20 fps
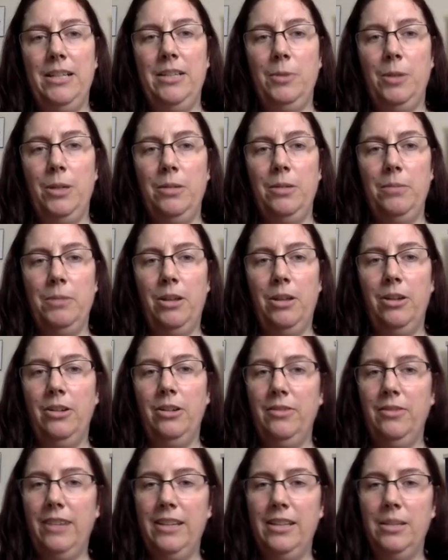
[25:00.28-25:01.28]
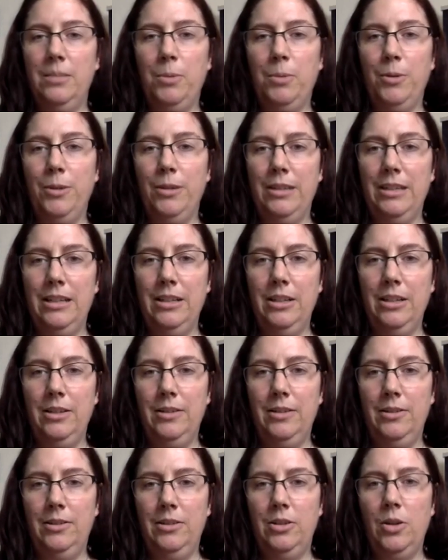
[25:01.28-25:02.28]
where you belong, you find support that you
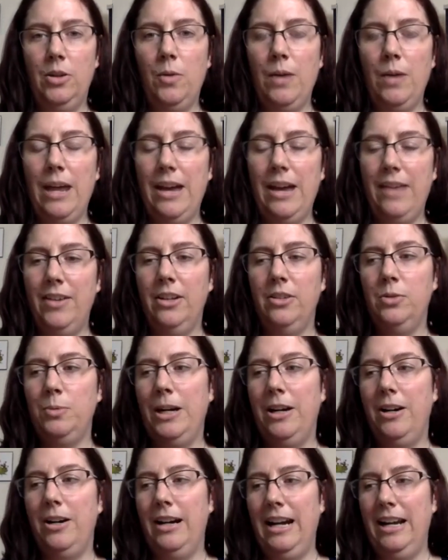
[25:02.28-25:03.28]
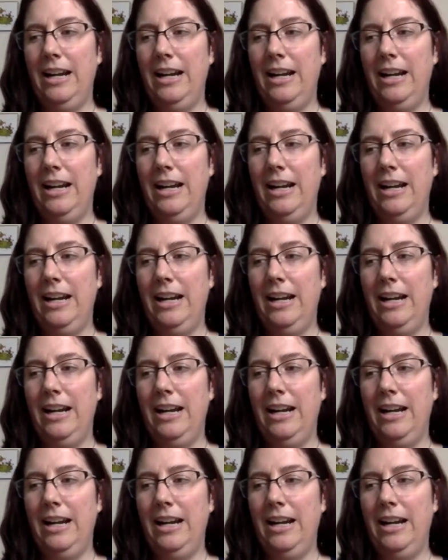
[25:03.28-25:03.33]
don't have elsewhere.